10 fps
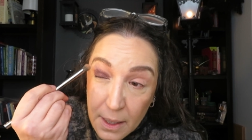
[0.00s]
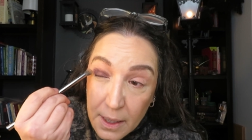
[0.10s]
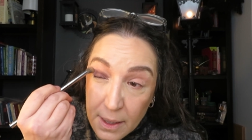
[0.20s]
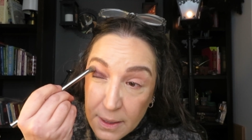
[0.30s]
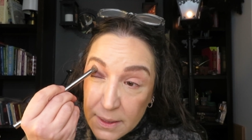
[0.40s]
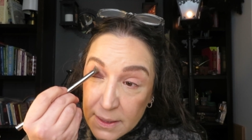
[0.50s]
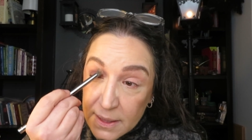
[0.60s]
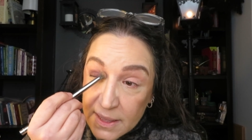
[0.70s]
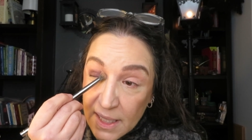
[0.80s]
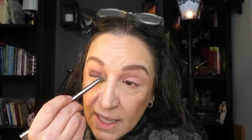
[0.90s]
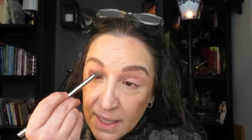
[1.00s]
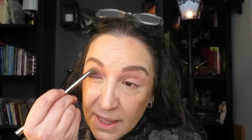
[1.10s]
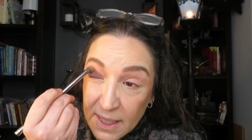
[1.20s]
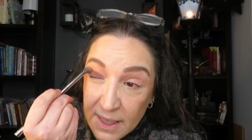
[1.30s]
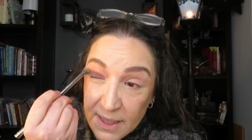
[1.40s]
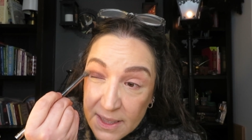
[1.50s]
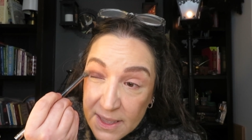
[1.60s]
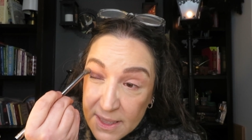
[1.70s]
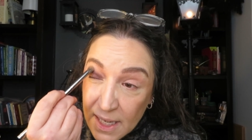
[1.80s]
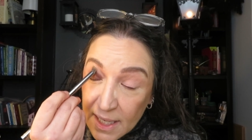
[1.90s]
because I think this
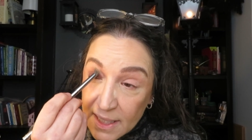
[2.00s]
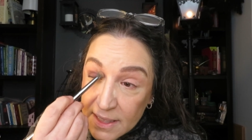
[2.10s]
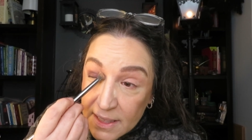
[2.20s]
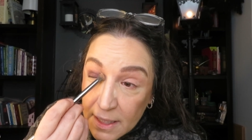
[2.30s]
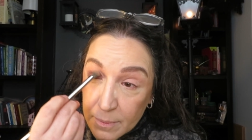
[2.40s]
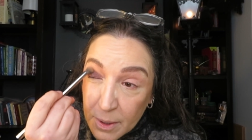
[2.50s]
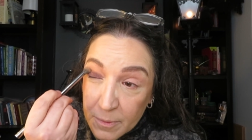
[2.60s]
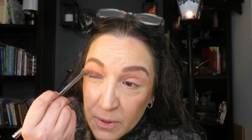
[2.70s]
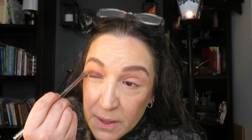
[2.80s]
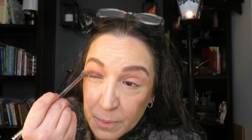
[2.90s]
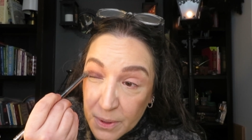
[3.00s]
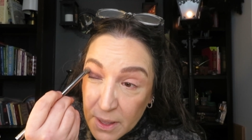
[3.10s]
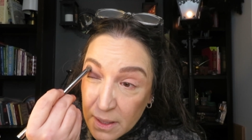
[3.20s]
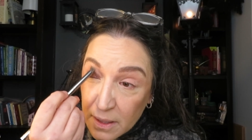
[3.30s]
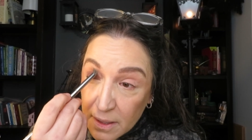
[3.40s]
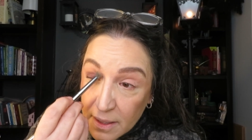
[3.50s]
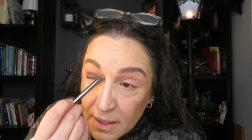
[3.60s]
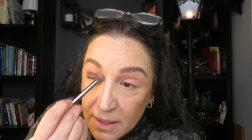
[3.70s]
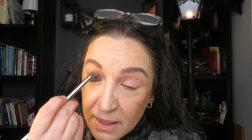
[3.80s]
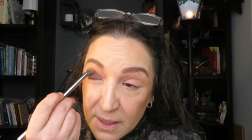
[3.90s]
is the last time I'm going to put it on.
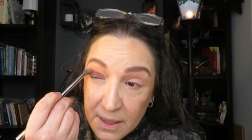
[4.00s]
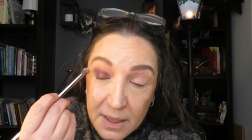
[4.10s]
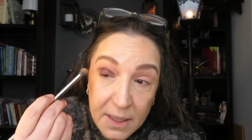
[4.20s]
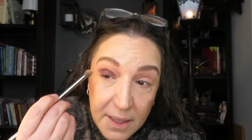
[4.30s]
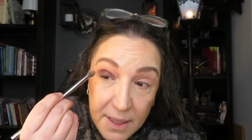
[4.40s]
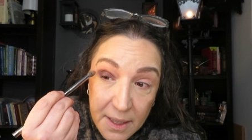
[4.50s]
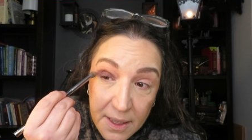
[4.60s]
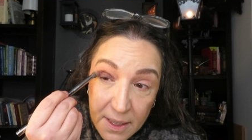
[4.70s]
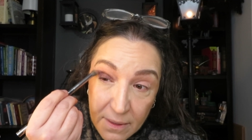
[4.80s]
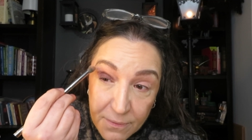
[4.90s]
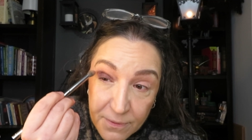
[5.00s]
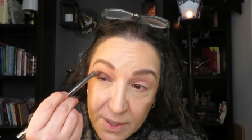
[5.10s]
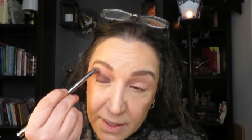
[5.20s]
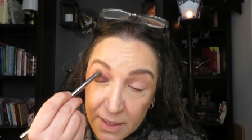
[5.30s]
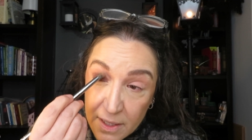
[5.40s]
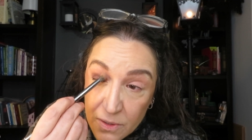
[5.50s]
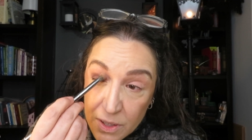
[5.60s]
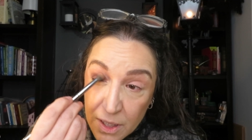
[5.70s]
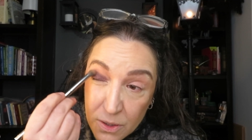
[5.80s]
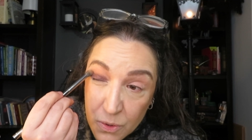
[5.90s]
I think I've
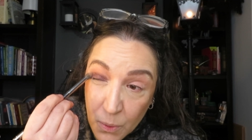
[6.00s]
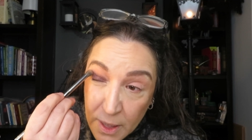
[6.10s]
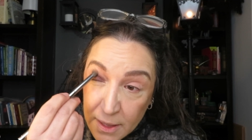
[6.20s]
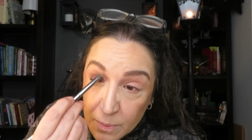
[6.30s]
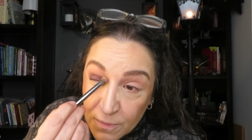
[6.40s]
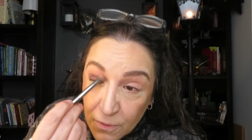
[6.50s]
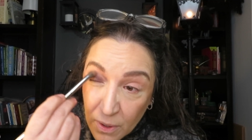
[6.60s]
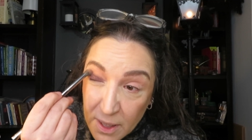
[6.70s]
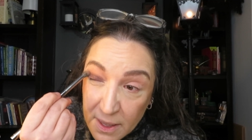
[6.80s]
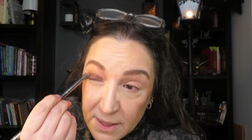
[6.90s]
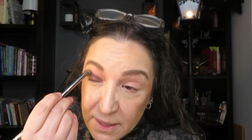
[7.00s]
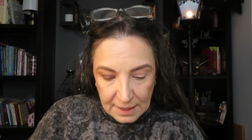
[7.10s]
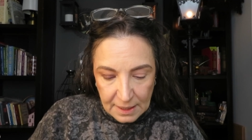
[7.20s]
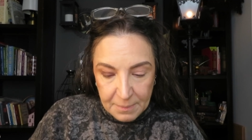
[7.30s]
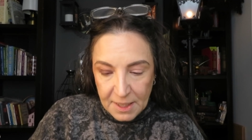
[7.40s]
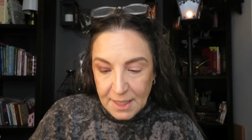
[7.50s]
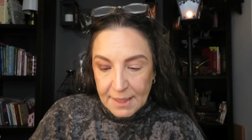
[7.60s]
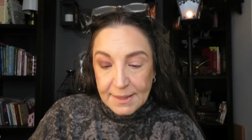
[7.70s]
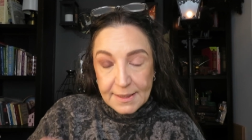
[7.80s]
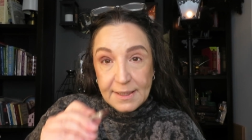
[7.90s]
used it twice before this. I mean,
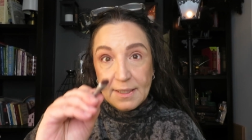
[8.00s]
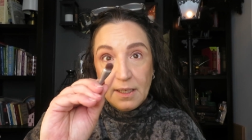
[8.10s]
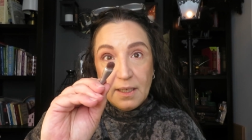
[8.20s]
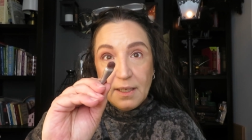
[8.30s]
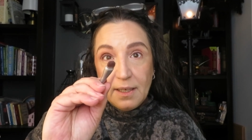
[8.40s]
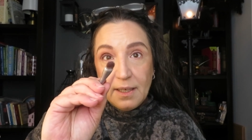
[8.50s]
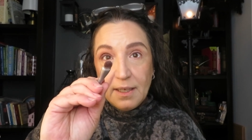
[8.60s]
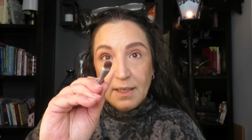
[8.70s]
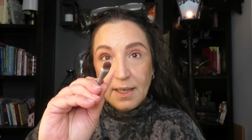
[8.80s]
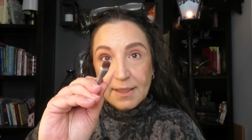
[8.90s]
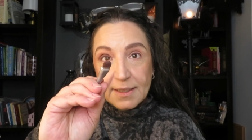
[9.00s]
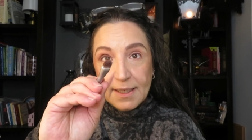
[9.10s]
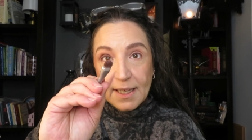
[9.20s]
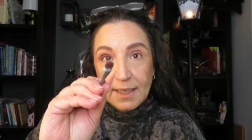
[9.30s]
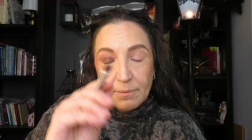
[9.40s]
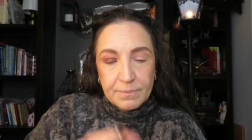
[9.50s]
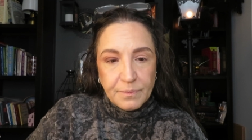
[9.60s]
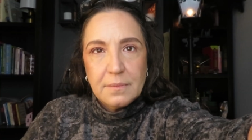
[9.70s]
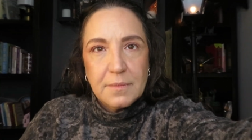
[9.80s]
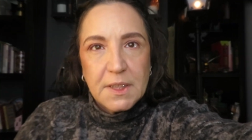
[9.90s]
it's getting,
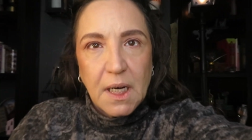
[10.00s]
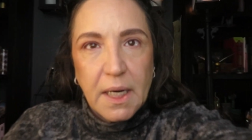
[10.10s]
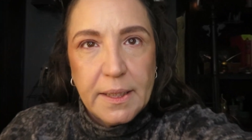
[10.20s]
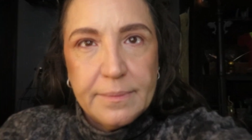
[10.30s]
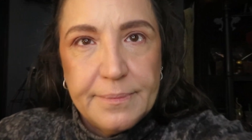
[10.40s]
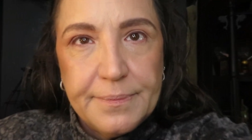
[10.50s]
sorry,